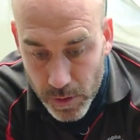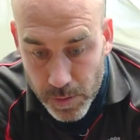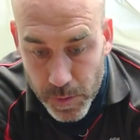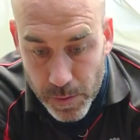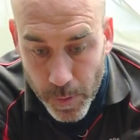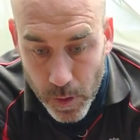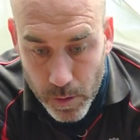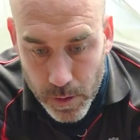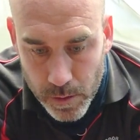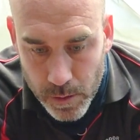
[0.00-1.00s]
got some smoke.
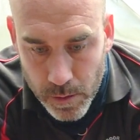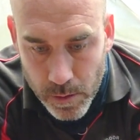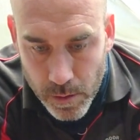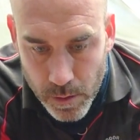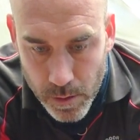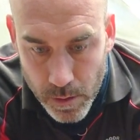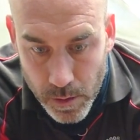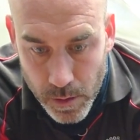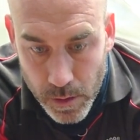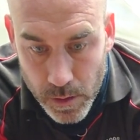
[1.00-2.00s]

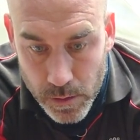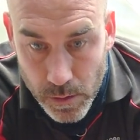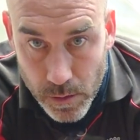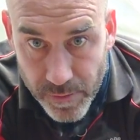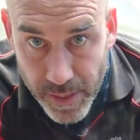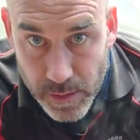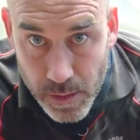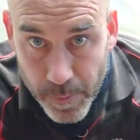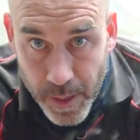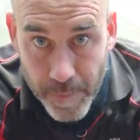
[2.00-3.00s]
Don't know if that's
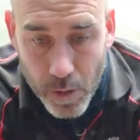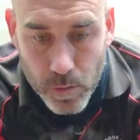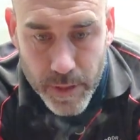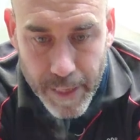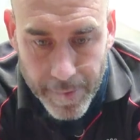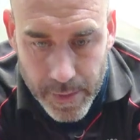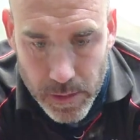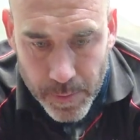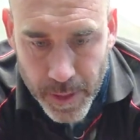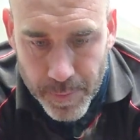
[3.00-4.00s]
coming up. Oh yeah, that's
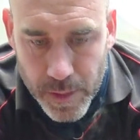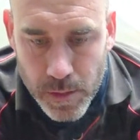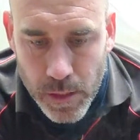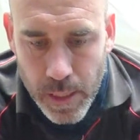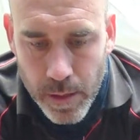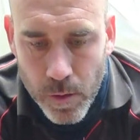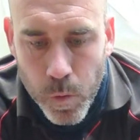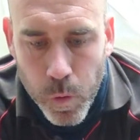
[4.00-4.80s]
coming up nice and clear.